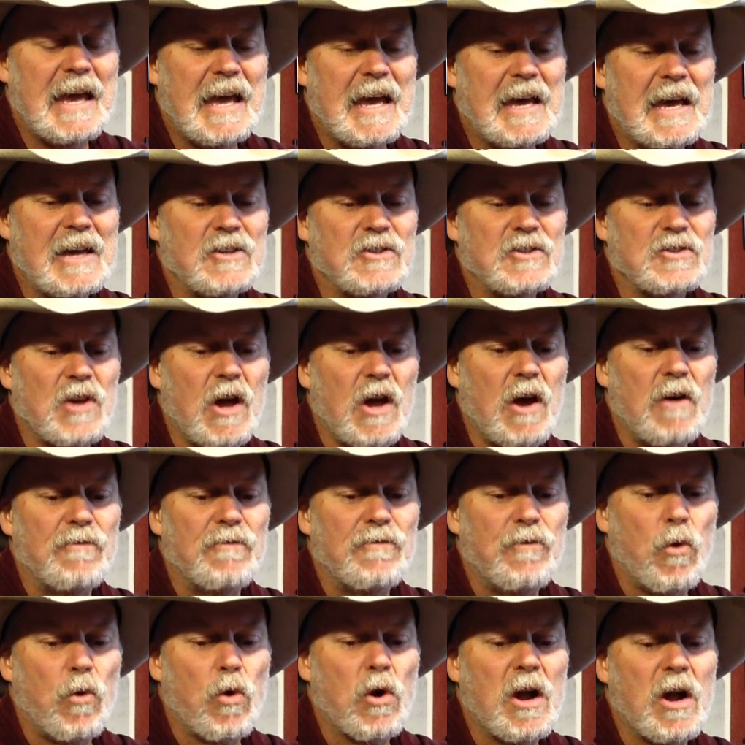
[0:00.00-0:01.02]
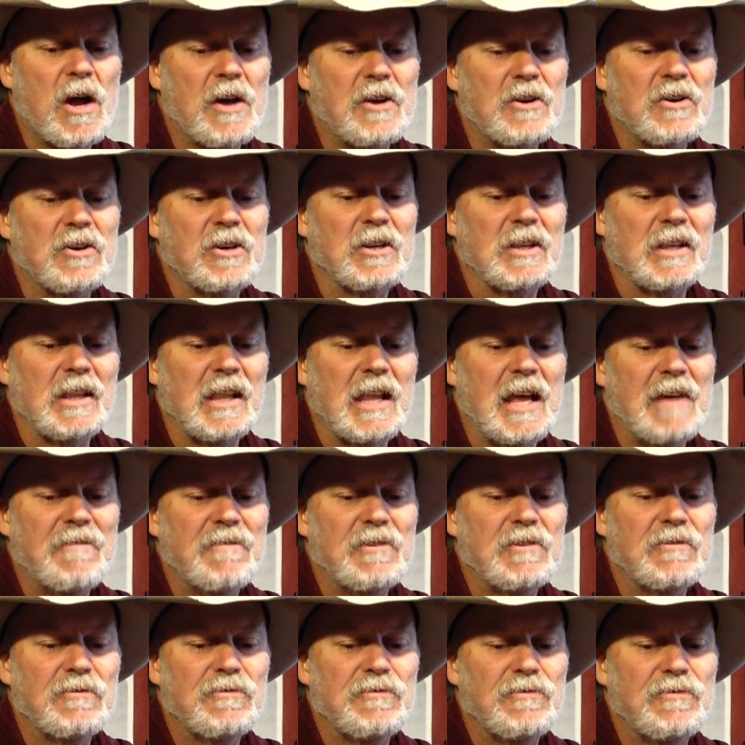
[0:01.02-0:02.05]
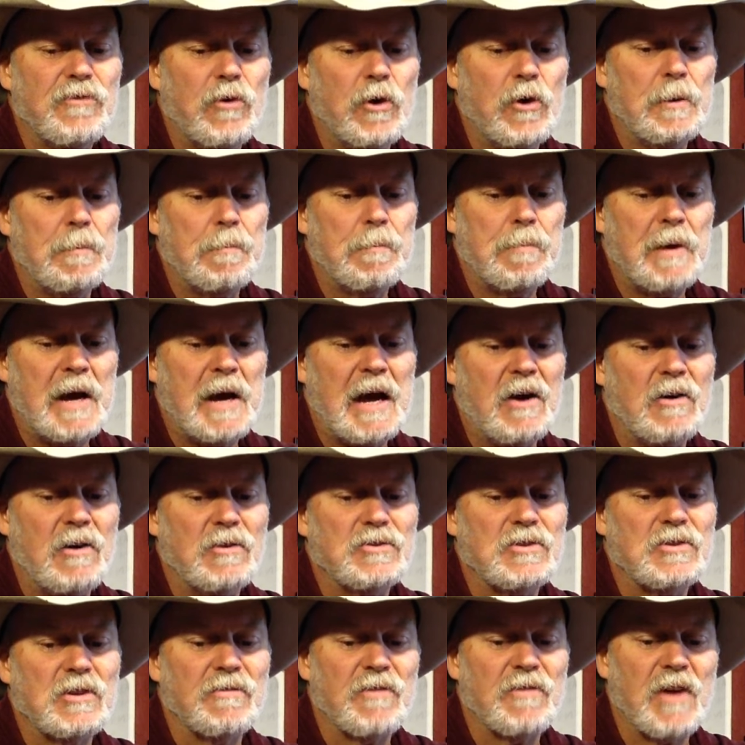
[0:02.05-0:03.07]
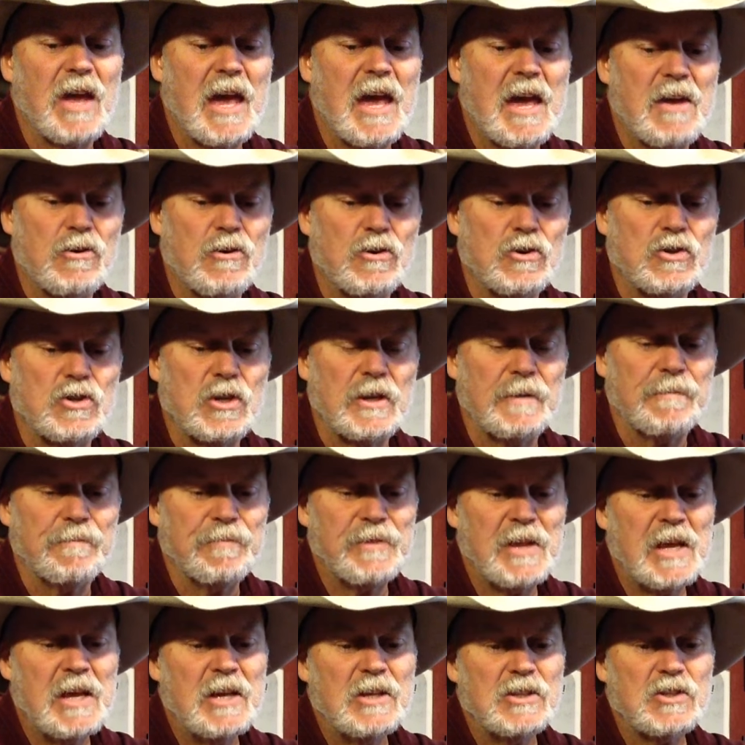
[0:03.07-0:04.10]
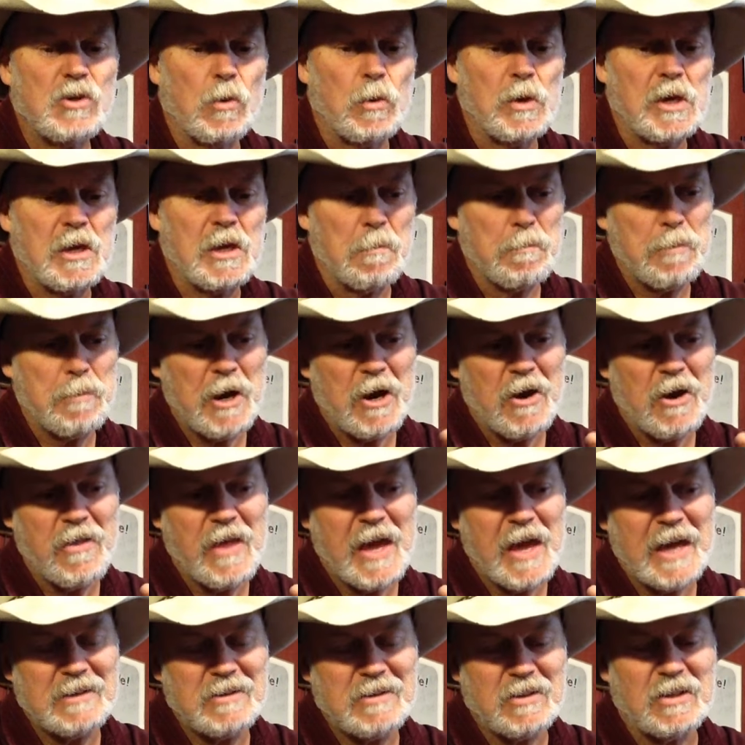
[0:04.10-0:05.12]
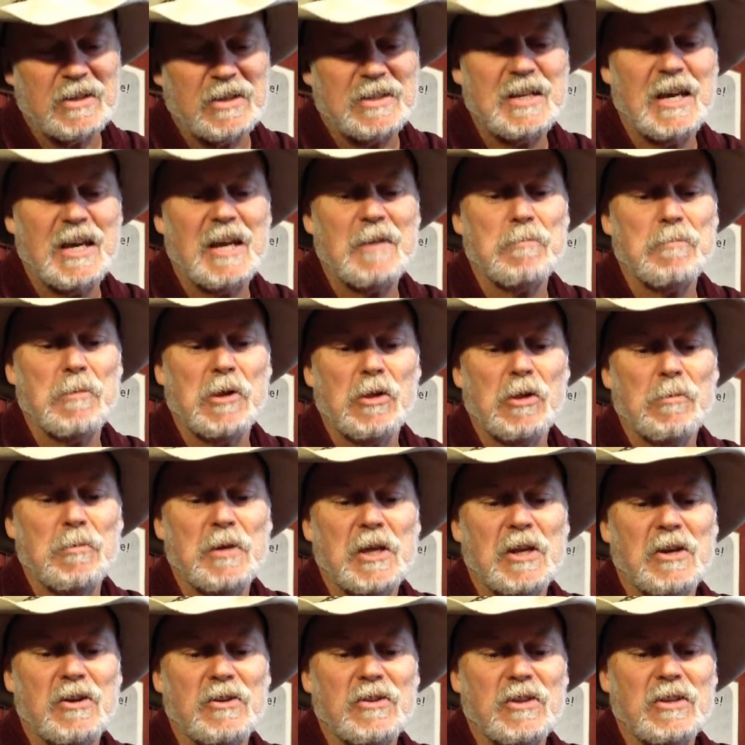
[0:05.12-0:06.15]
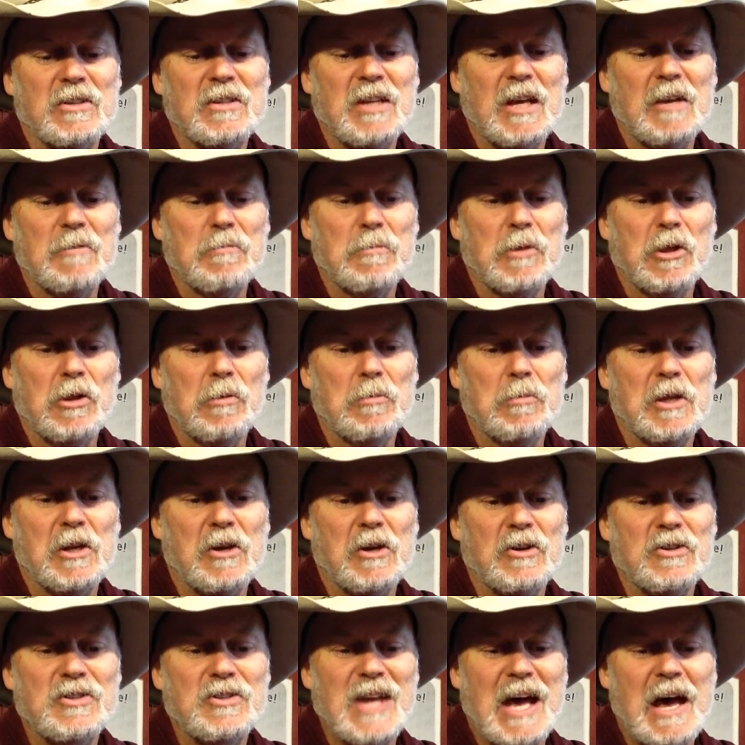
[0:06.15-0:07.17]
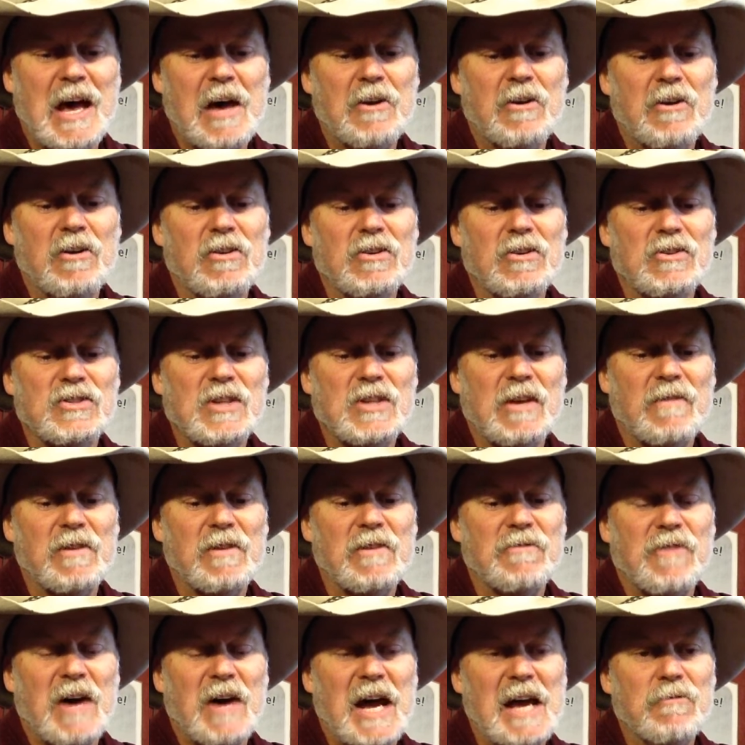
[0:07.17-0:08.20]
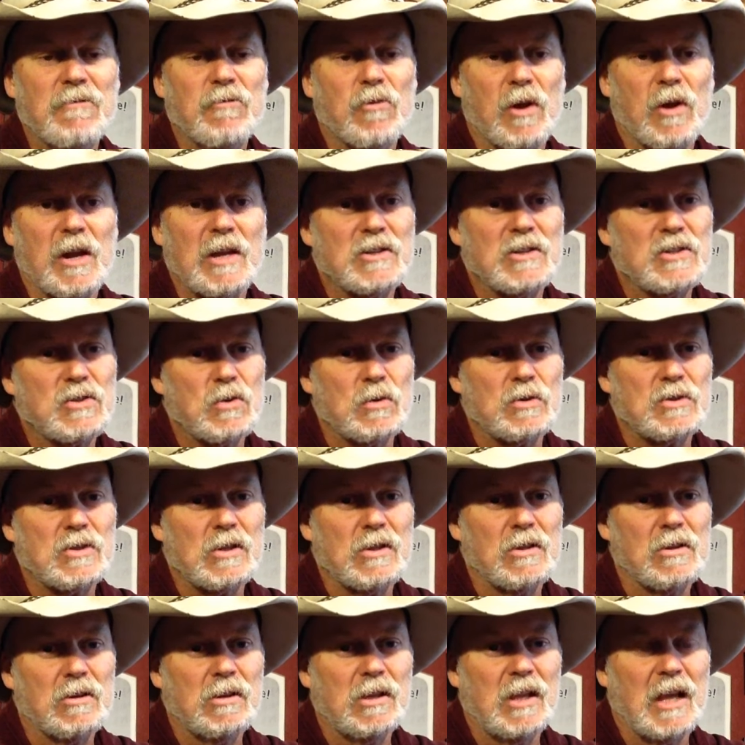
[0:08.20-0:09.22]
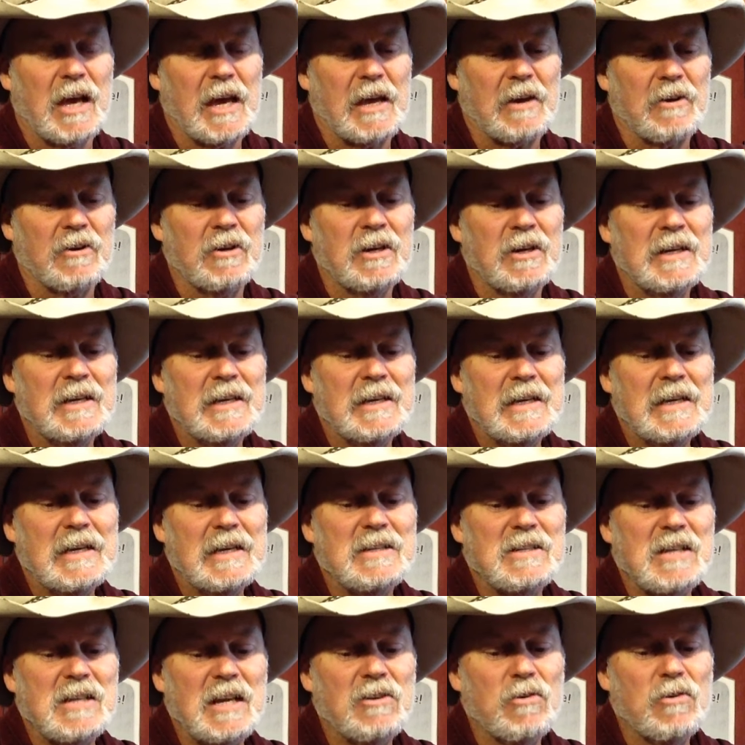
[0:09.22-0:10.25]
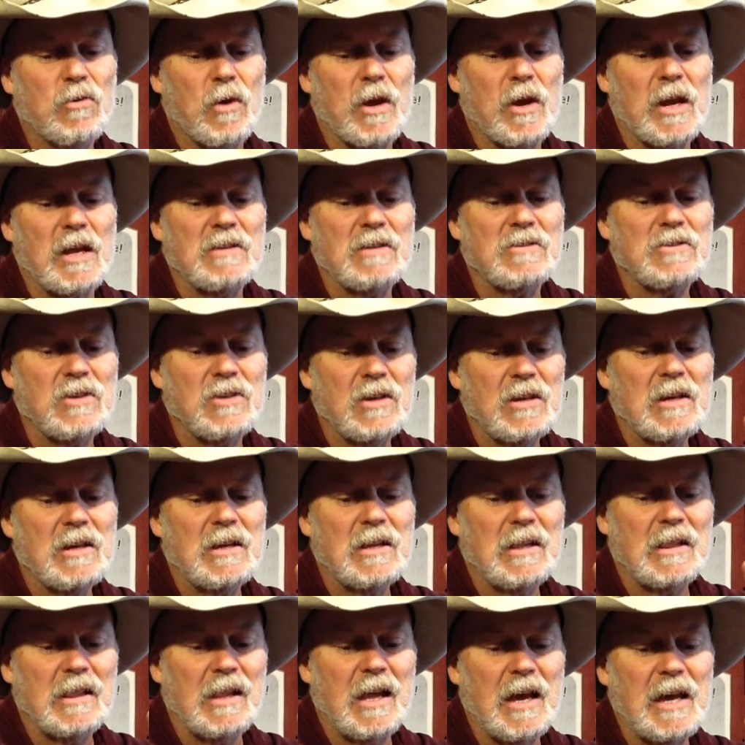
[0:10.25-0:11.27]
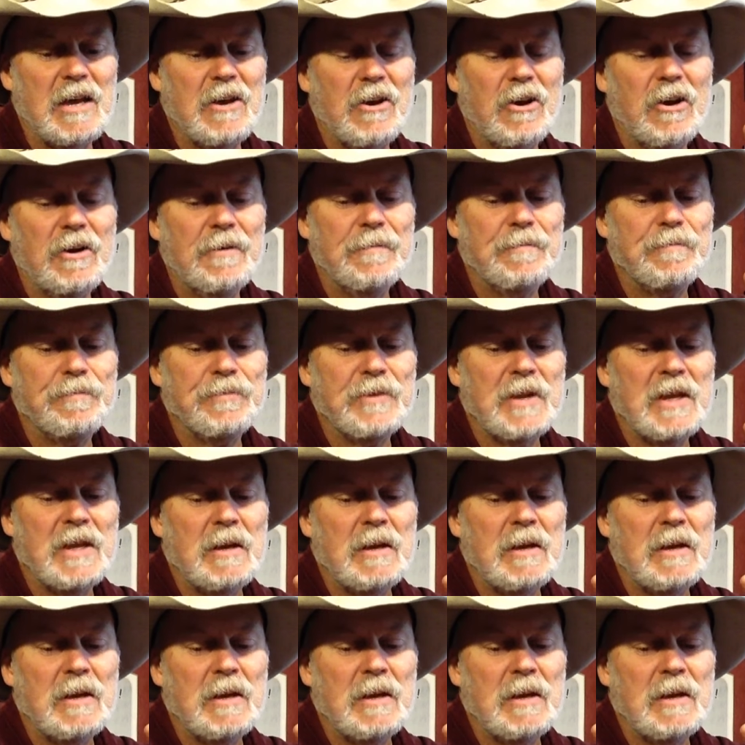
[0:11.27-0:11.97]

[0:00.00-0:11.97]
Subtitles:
has 411 foot-pounds of energy. So we compare that to the 10mm, and the 10mm is 175 grains, so it's a little lighter. 10 grains lighter.